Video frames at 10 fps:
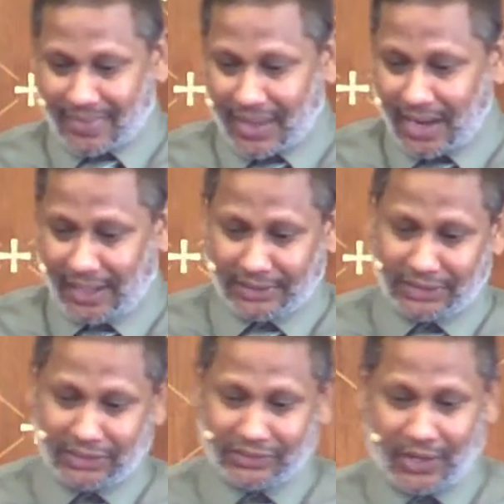uh,
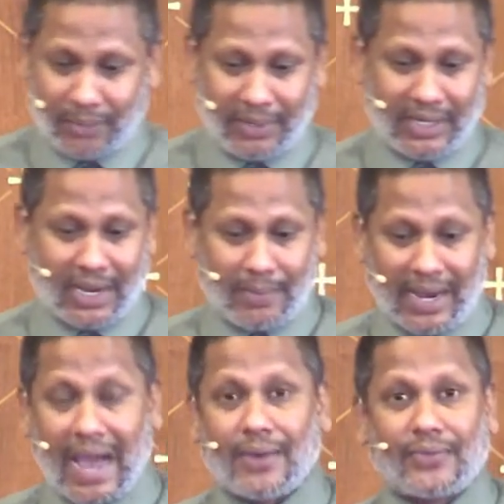she's going to be coming
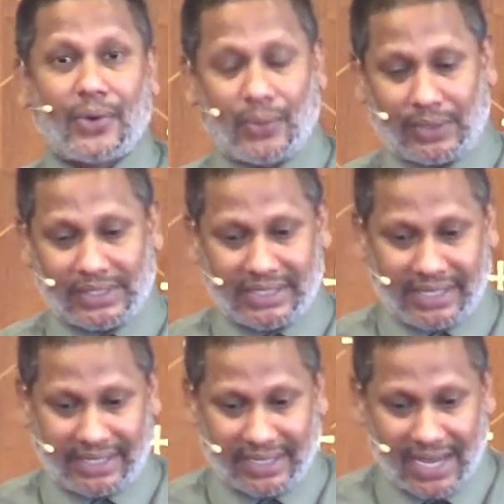out of
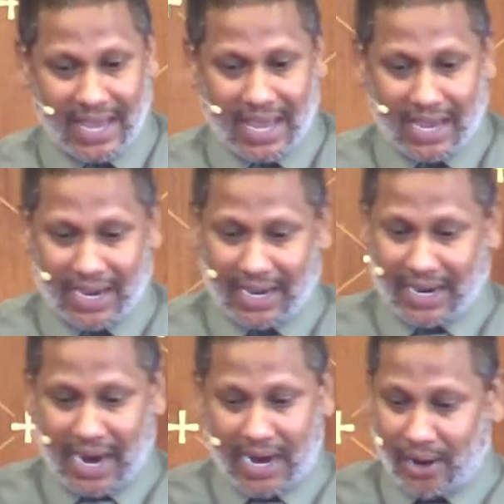quarantine. Uh,
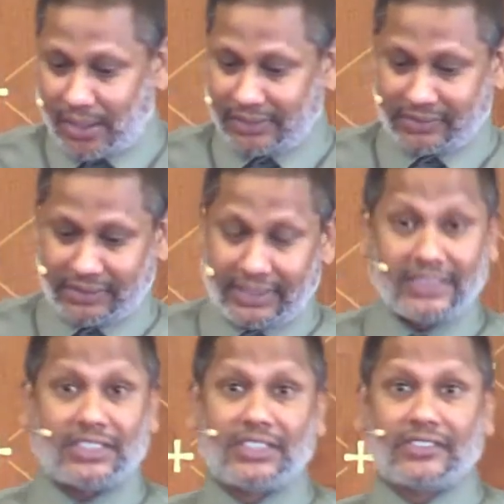I honestly think
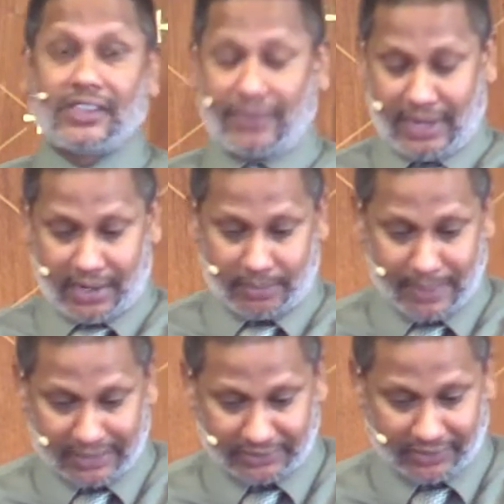she's living her
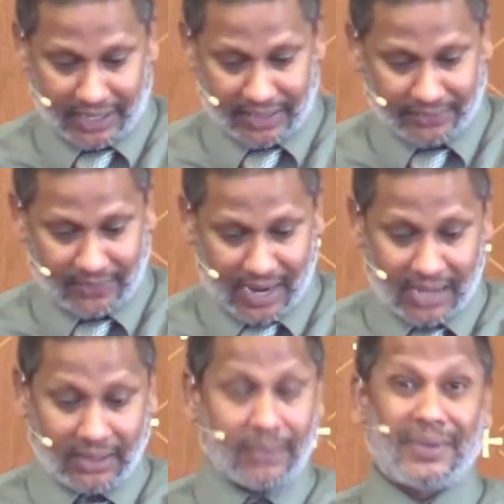best life.
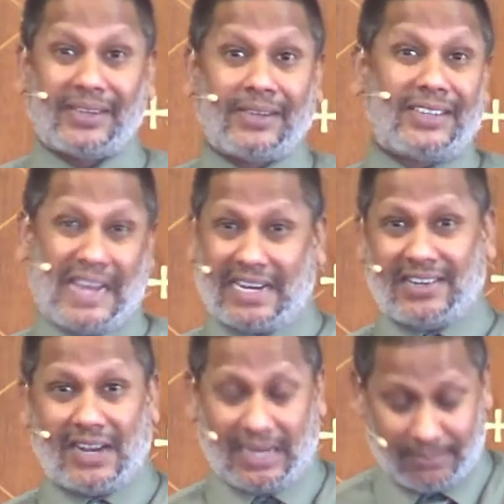Unlimited tech
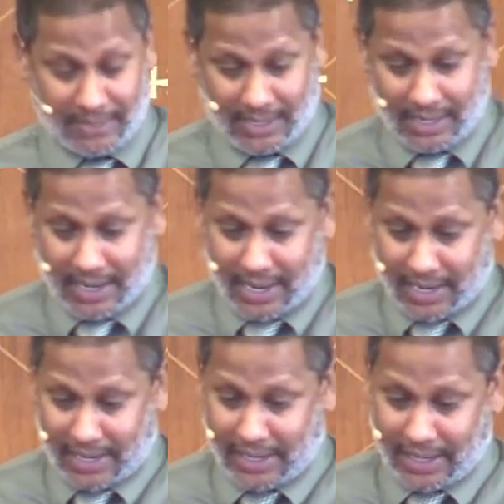time,
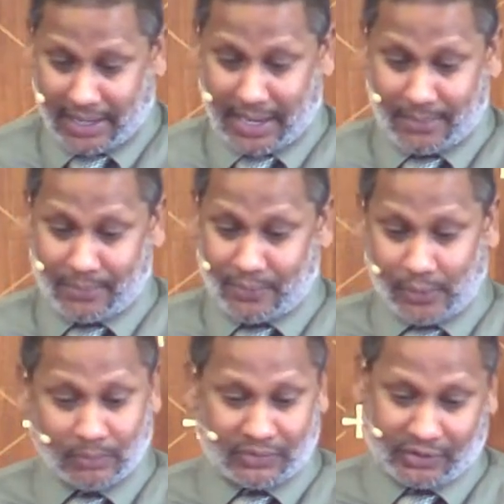uh, room
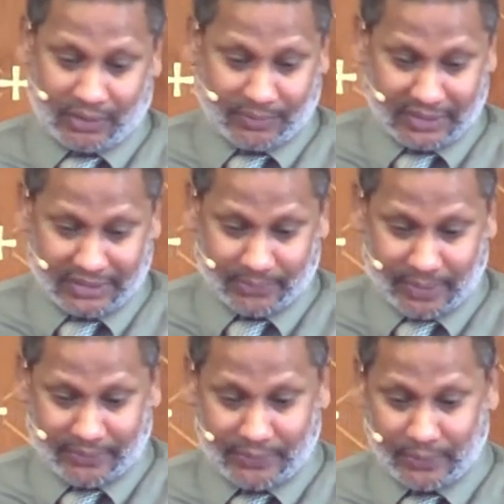service where
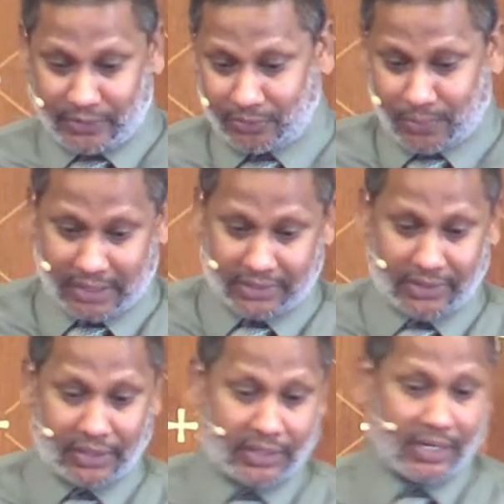food is brought to
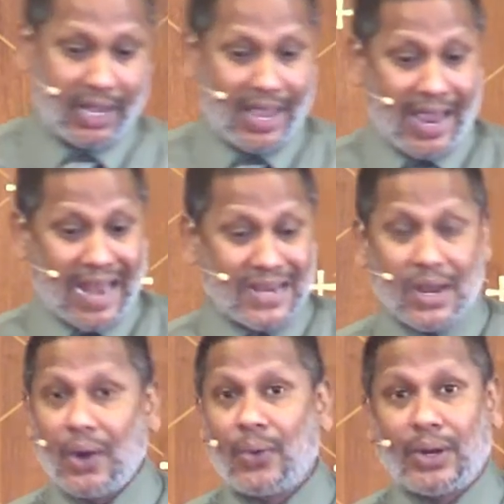her, and
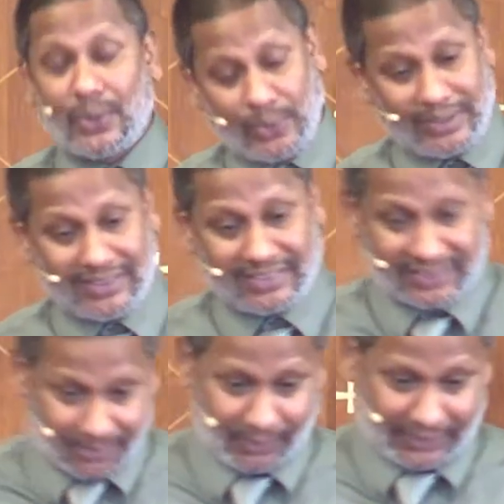no annoying
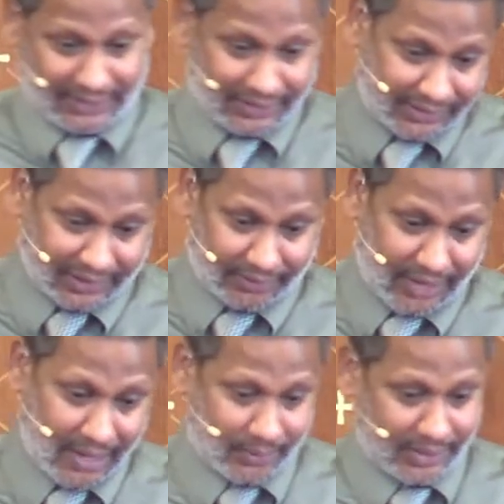siblings
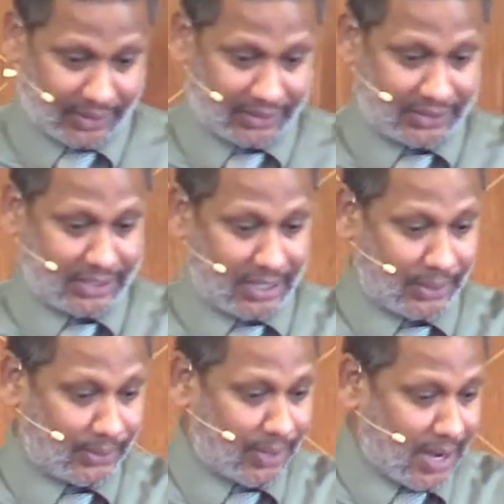around her. So